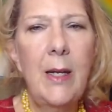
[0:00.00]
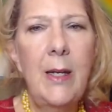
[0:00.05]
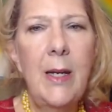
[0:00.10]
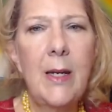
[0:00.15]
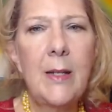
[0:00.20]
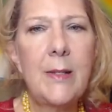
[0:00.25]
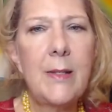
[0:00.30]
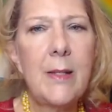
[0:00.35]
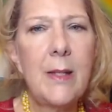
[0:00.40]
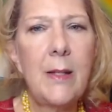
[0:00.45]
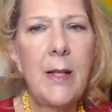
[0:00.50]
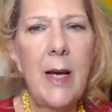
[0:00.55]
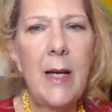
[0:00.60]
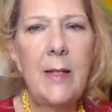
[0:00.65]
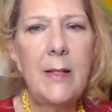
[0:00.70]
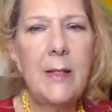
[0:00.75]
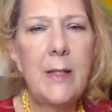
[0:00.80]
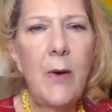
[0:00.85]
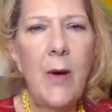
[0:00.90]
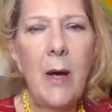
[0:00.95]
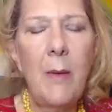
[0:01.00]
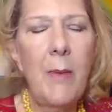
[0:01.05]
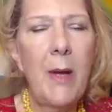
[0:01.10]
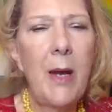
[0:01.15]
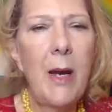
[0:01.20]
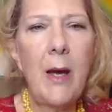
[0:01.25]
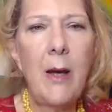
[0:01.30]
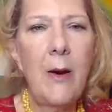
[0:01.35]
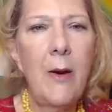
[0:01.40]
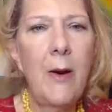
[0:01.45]
And yes, the lights go out,
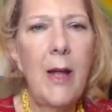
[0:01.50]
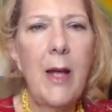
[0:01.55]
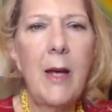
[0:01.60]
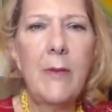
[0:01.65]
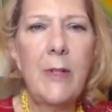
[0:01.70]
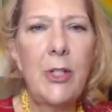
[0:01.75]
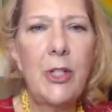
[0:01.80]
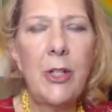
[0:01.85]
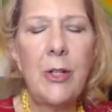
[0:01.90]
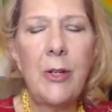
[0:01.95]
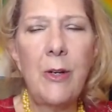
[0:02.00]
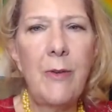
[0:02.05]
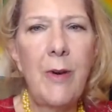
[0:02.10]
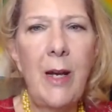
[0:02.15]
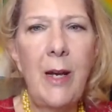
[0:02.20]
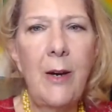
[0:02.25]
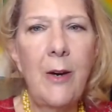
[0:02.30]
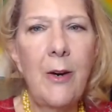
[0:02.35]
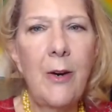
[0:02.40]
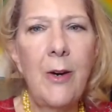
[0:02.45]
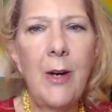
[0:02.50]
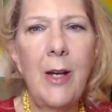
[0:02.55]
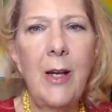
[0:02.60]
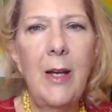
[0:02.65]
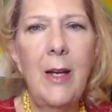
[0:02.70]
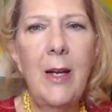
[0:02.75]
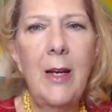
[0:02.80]
but I don't have a generator.